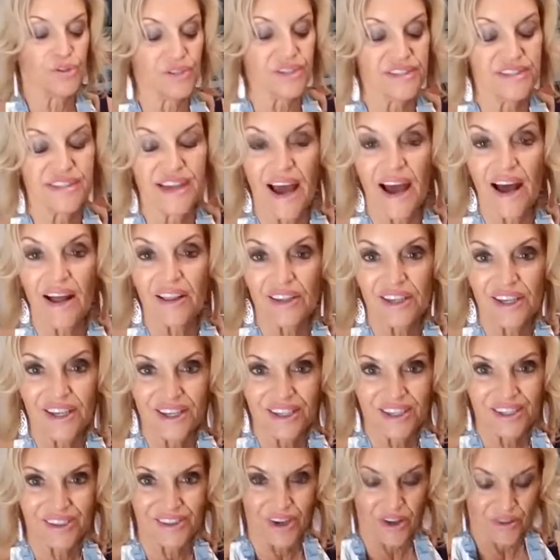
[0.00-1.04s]
tuna
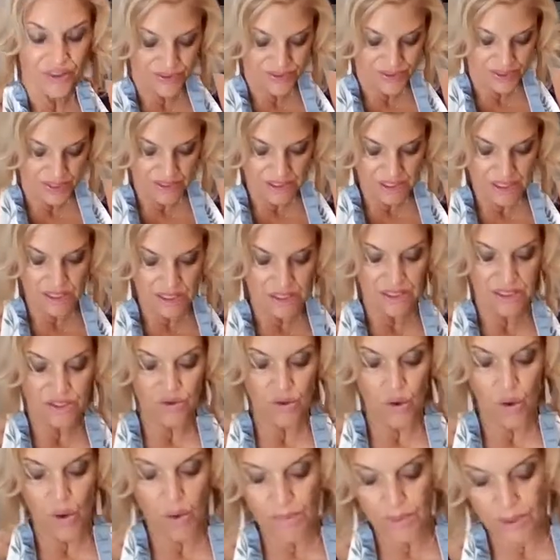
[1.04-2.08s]
salad and other things, because
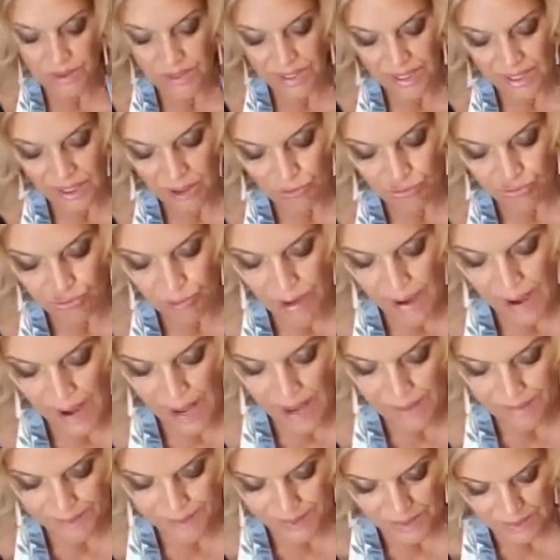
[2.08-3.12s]
it's almost like a
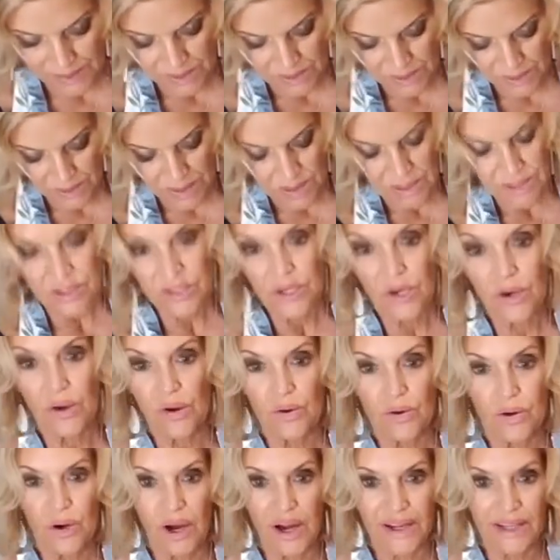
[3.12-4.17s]
wrap.
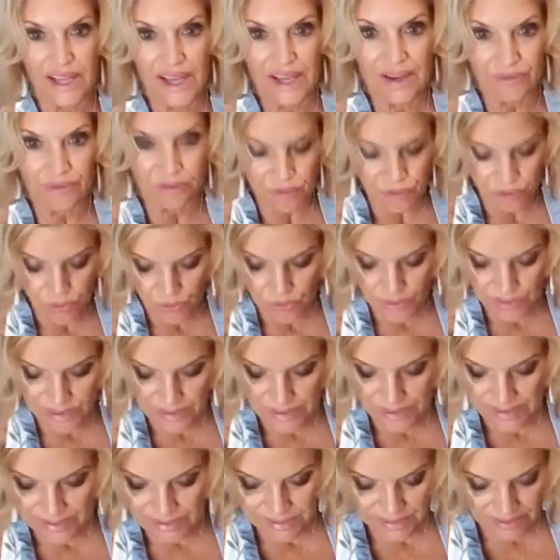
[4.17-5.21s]
So again, roll it
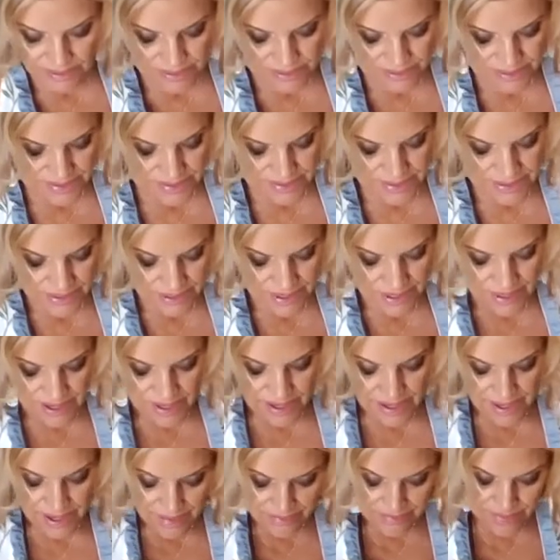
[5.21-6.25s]
like this
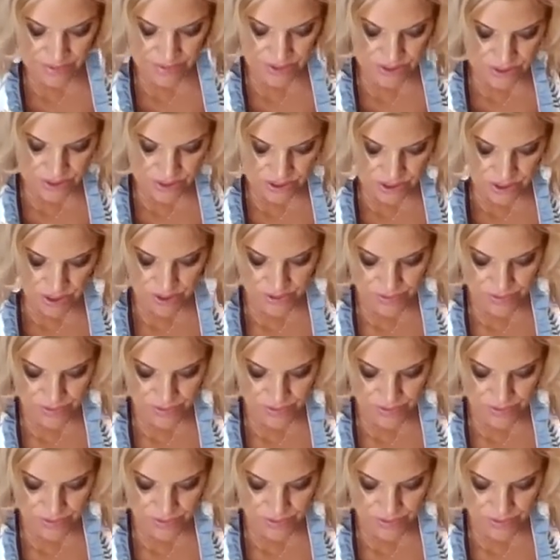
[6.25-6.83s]
and then just